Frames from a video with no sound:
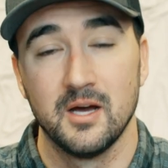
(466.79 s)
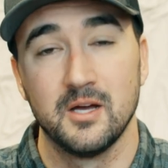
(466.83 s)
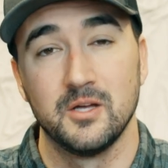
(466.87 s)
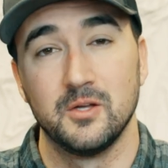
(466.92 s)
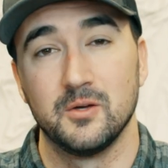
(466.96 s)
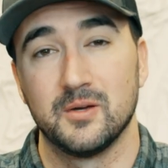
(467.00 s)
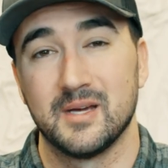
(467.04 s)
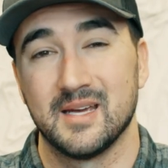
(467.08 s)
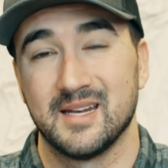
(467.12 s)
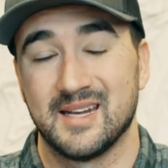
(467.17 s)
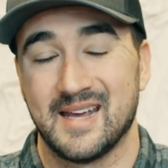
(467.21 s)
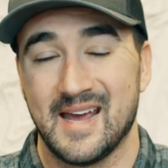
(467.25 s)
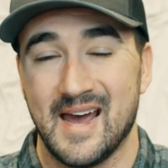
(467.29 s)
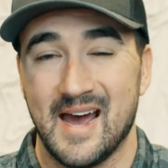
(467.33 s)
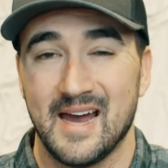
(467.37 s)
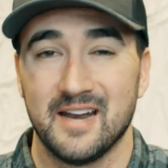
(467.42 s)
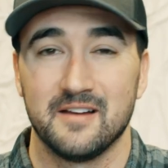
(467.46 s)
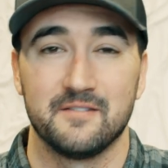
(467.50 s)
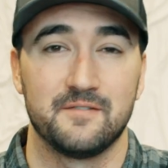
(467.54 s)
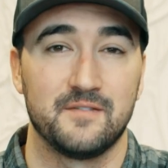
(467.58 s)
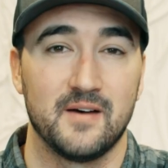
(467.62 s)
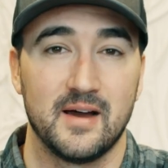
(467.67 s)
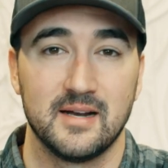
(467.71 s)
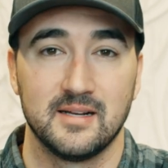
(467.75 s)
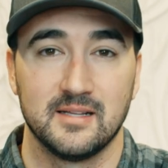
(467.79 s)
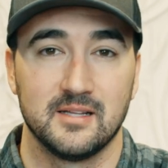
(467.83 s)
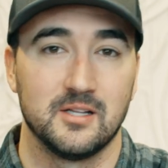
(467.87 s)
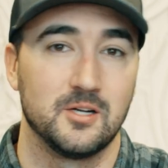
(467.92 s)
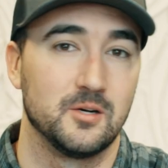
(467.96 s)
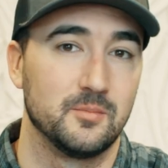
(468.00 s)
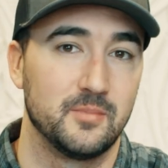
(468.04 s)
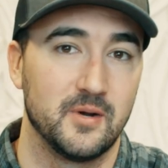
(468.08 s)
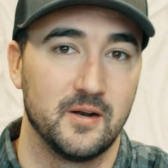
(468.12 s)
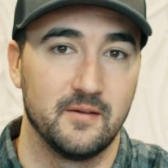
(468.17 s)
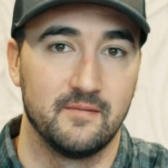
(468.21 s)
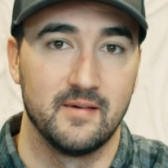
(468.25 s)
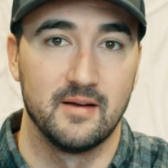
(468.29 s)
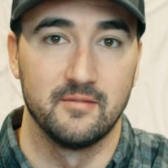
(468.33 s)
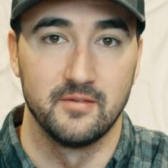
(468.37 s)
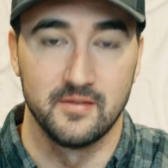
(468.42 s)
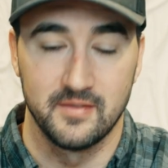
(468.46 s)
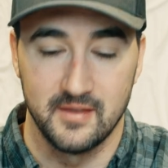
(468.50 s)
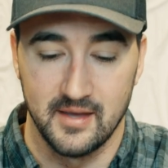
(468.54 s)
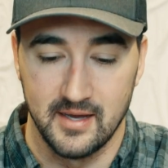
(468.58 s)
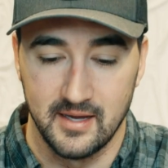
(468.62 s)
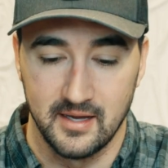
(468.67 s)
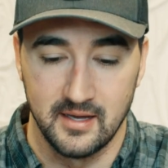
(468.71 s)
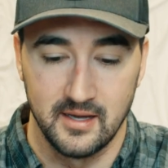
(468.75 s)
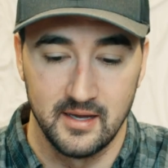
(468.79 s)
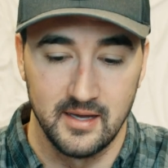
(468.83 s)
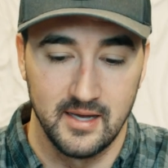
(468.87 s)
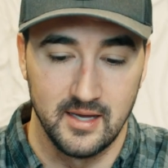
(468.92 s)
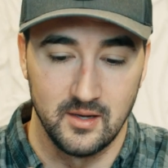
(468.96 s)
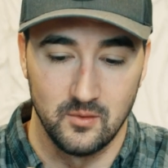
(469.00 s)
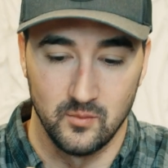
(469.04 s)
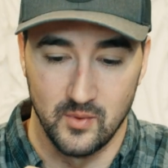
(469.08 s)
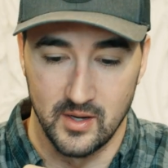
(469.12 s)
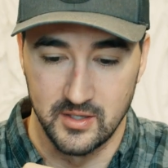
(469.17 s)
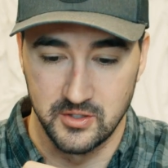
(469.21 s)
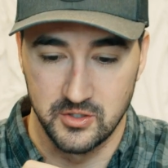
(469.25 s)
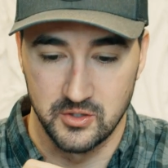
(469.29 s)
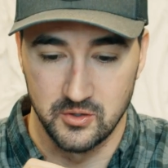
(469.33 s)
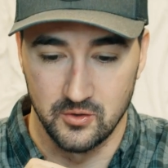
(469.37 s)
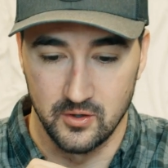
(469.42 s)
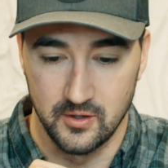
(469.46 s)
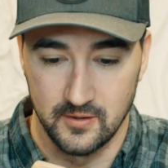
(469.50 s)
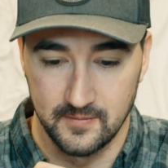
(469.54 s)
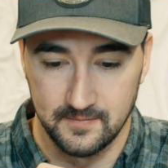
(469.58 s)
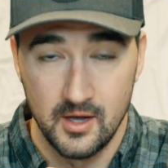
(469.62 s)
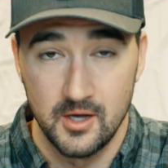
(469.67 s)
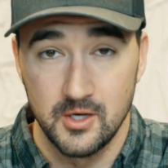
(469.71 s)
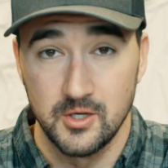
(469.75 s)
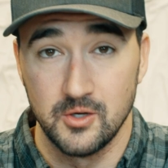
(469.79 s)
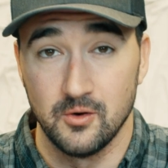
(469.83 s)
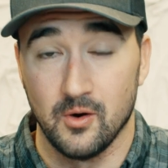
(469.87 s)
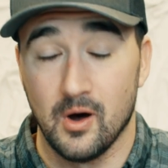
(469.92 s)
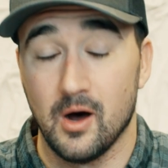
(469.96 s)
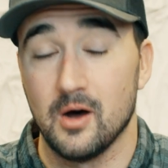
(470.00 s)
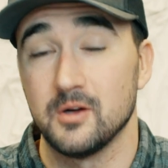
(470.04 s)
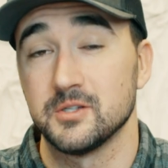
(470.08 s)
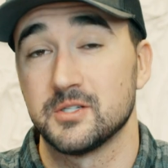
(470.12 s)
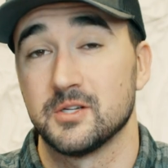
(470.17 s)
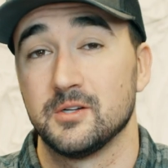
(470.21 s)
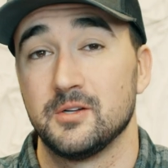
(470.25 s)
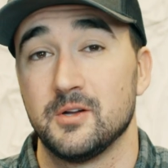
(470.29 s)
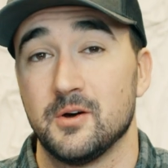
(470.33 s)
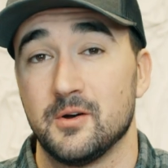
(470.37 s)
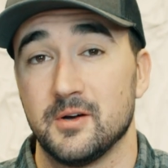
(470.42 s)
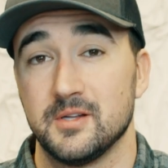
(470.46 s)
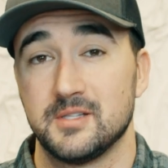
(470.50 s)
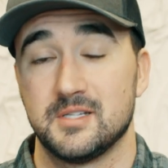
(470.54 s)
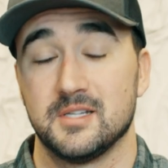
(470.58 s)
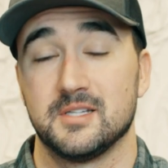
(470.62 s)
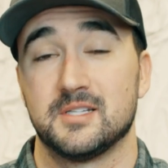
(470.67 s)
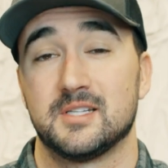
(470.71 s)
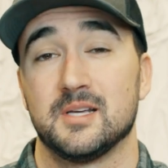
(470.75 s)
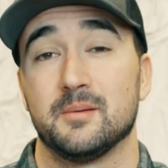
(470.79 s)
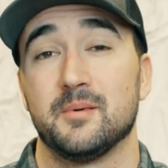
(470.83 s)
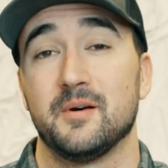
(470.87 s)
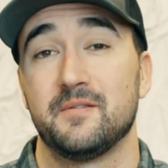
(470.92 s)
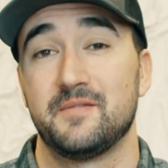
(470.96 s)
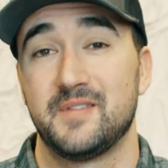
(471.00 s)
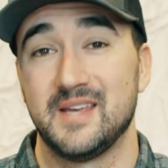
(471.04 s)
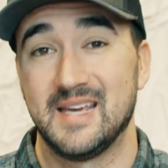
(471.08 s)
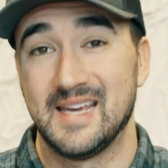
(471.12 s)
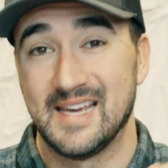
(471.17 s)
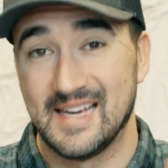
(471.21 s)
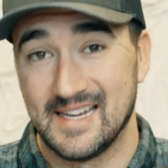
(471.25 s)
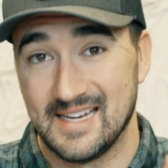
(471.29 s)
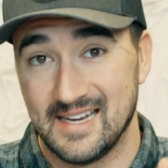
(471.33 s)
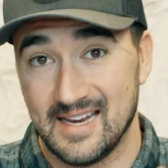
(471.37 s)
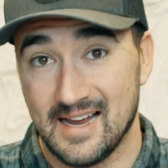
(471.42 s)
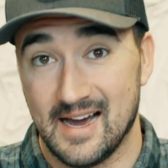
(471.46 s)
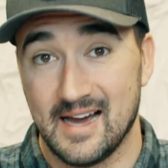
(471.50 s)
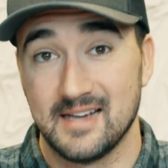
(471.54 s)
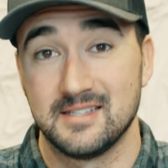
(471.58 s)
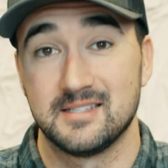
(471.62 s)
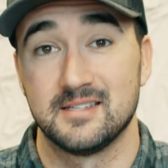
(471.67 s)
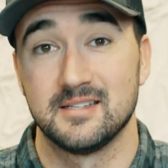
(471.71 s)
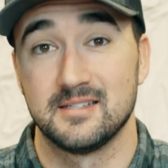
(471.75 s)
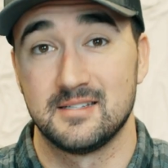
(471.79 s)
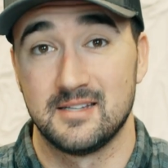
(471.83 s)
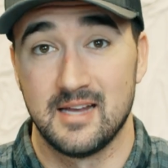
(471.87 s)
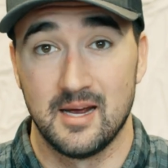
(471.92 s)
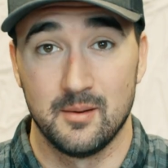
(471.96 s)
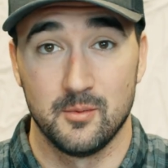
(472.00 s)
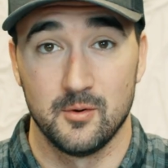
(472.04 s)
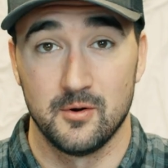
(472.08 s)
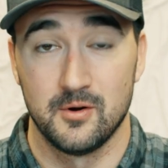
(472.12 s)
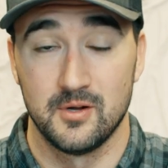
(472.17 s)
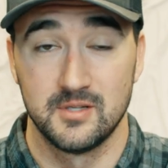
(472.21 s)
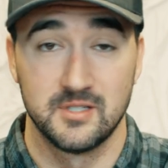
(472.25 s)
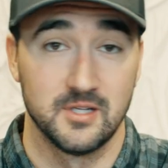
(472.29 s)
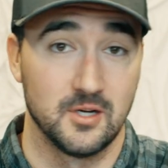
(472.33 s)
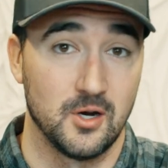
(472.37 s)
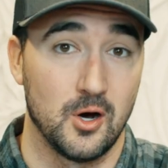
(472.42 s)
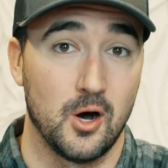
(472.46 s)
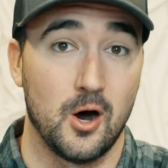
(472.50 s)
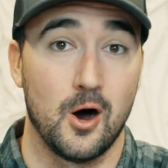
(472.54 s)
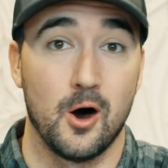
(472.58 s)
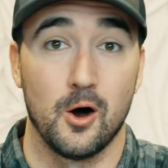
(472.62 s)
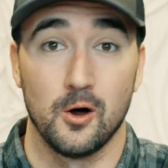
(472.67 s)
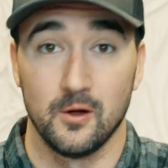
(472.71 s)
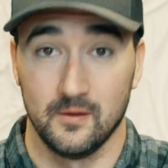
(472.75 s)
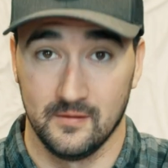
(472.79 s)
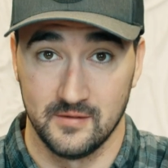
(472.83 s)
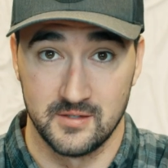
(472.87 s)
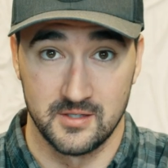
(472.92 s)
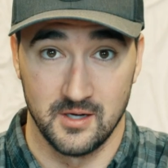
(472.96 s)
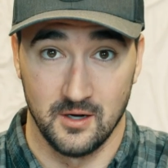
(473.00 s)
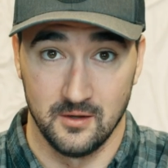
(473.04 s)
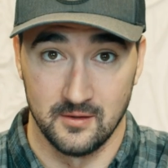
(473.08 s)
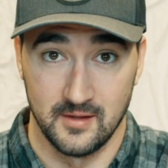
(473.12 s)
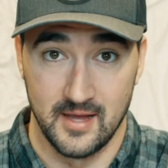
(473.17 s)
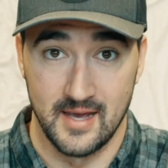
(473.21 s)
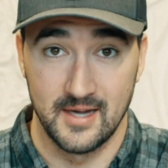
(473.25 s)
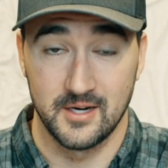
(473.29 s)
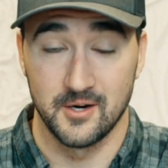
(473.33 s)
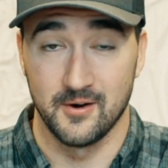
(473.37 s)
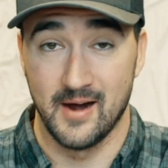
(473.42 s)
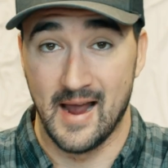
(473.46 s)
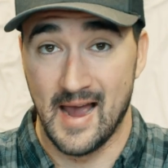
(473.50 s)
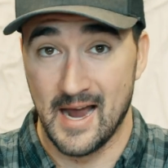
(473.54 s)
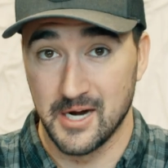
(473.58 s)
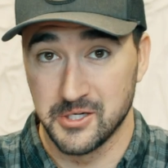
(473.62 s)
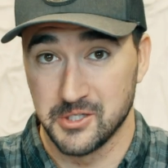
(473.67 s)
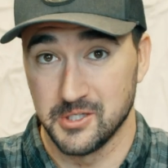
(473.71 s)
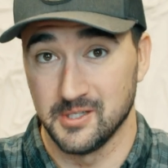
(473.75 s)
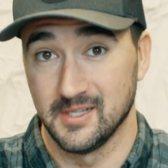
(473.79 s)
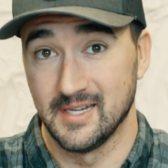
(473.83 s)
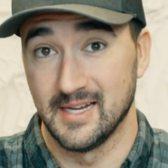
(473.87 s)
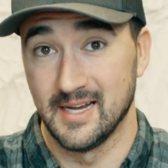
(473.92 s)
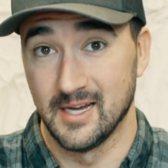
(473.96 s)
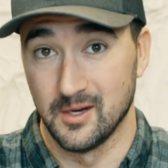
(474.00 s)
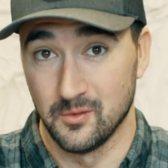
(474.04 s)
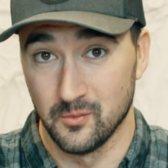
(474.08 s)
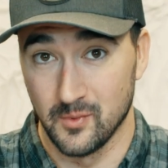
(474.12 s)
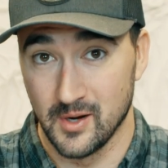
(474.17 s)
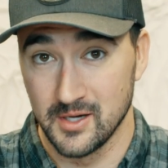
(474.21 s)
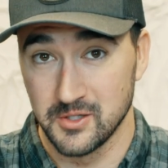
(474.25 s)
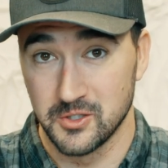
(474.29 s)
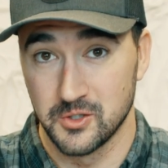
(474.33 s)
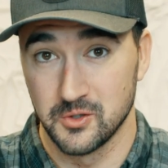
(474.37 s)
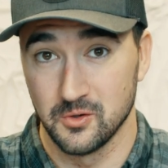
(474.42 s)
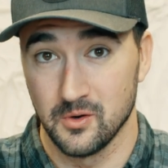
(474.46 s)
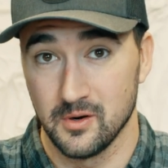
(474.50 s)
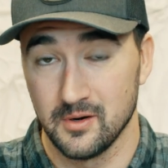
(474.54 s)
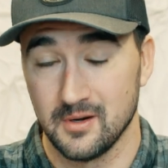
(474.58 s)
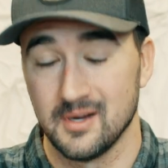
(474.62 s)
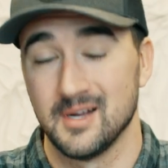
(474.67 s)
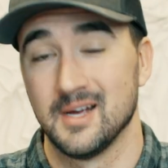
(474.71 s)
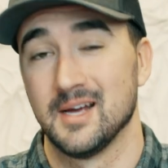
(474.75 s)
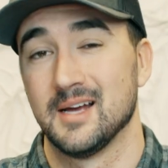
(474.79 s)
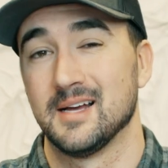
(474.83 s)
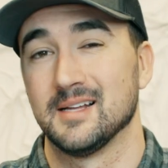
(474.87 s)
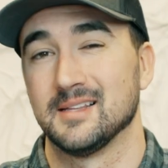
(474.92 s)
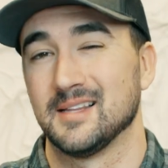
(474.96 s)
You can kind of find a little bit of everything in West Jordan. You'll also notice that some of the nicest neighborhoods in all of Salt Lake are actually in West Jordan.